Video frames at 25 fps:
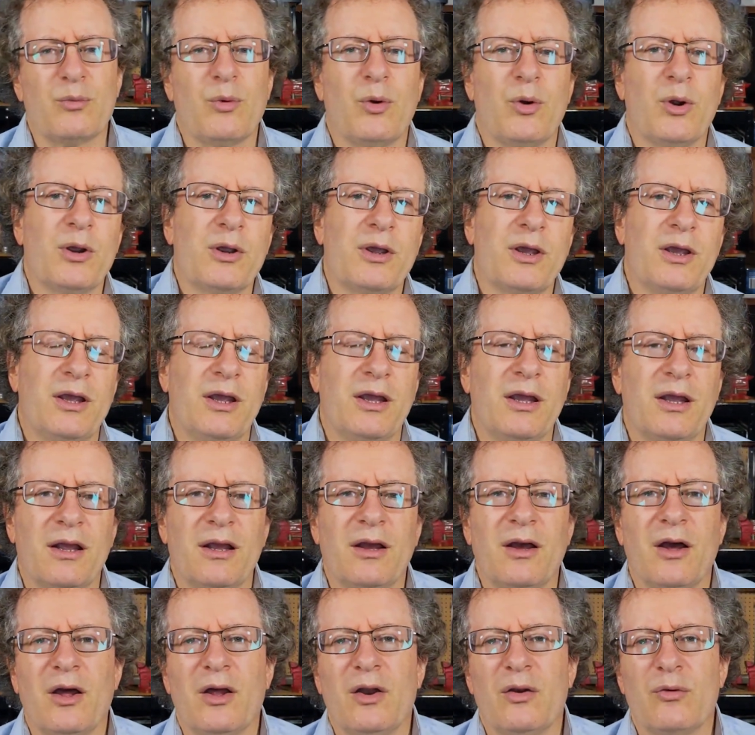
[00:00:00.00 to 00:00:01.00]

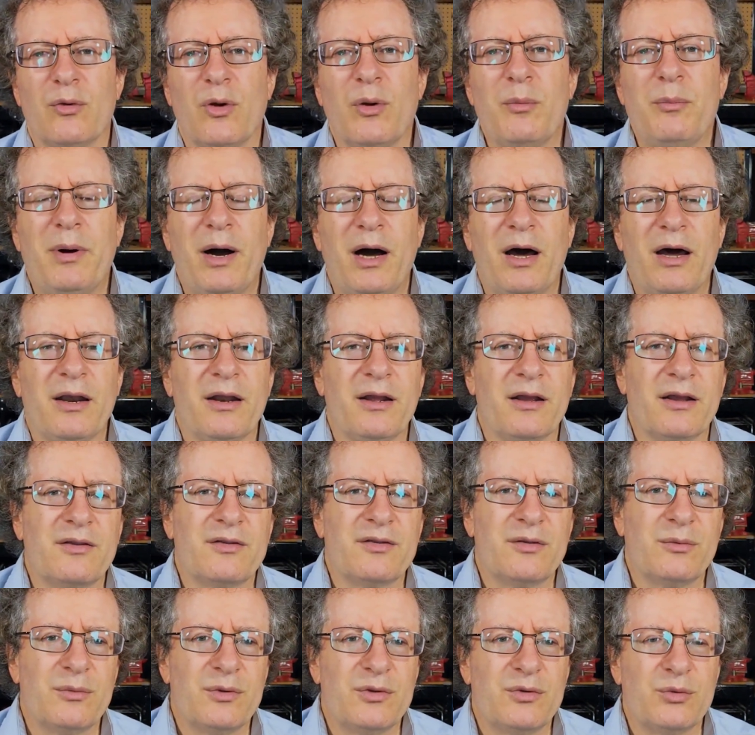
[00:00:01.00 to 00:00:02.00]
working on
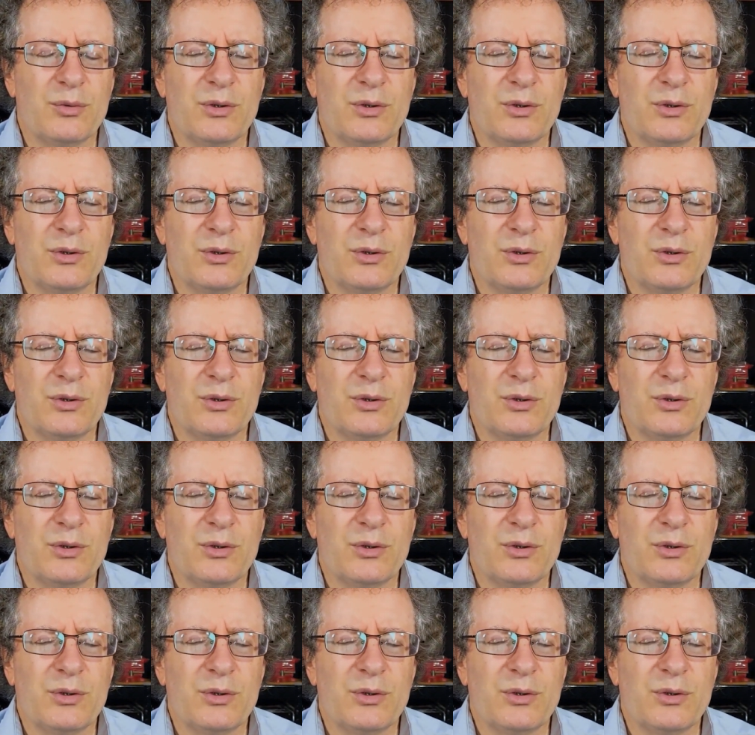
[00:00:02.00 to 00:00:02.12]
robotics. It was